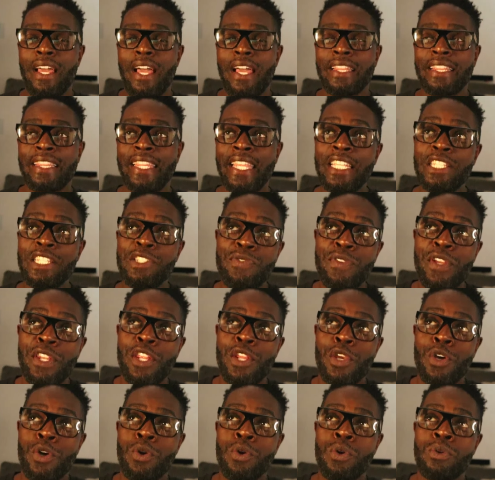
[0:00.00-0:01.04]
this
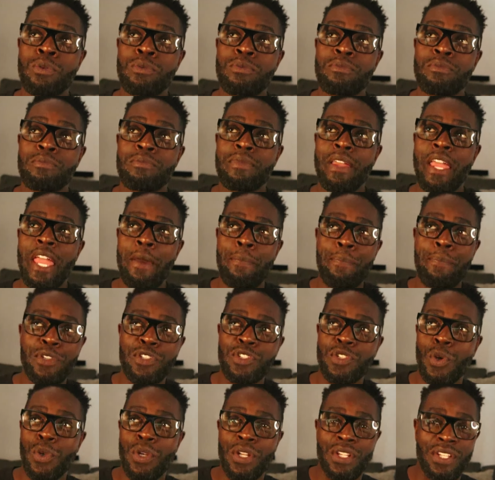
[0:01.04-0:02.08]
video
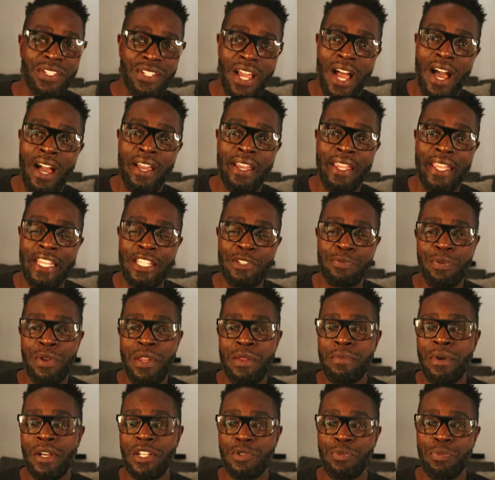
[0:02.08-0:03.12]
episode of Saga is pretty
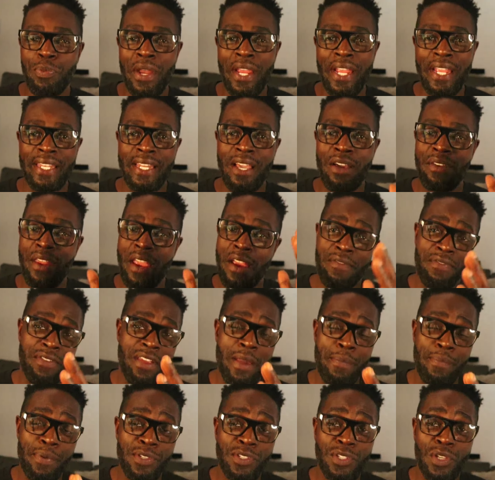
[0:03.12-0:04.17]
much breaking down every
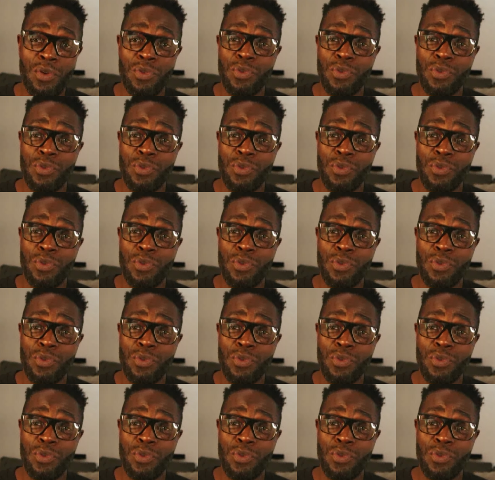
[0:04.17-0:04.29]
episode.